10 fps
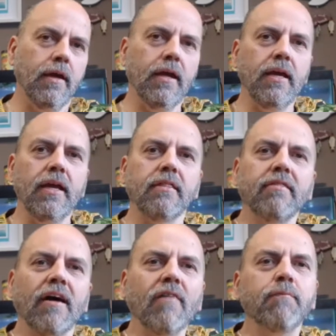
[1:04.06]
It, it's
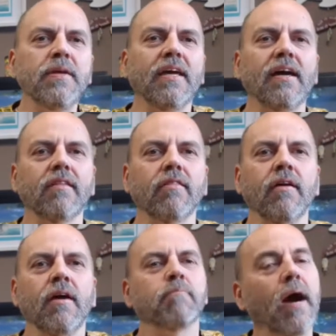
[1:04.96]
tough because
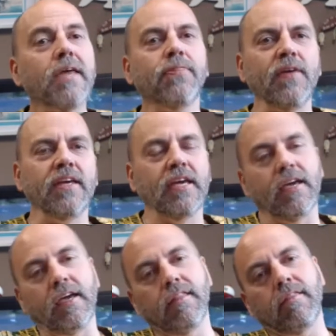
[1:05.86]
my thinking
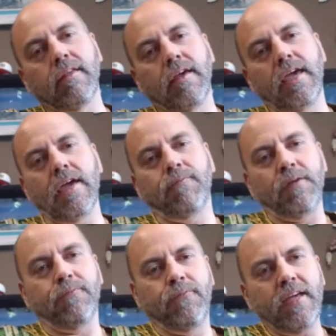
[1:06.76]
is if
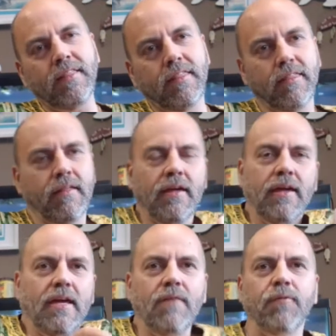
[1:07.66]
it fits,
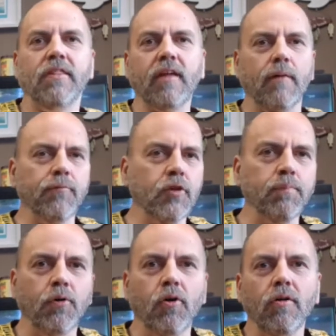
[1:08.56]
if it's
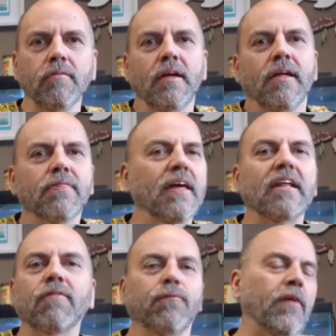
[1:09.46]
comfortable, then
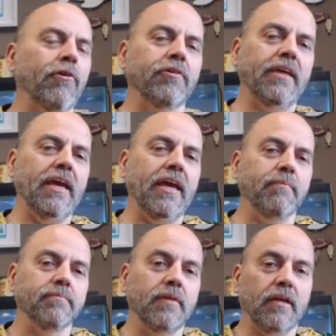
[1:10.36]
it's fair
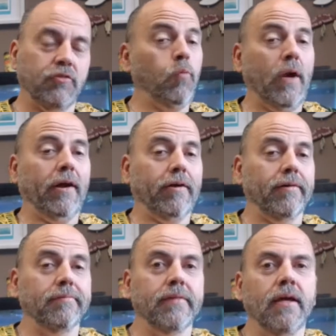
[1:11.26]
game to
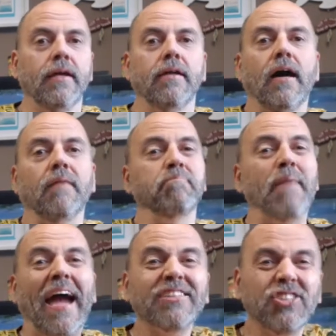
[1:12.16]
wear. Uh,
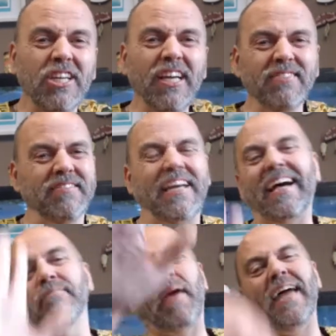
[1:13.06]
matching,
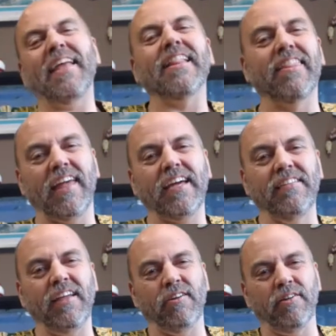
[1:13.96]
ah, man, that's
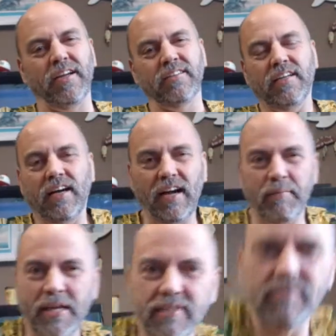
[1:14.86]
secondary. I mean,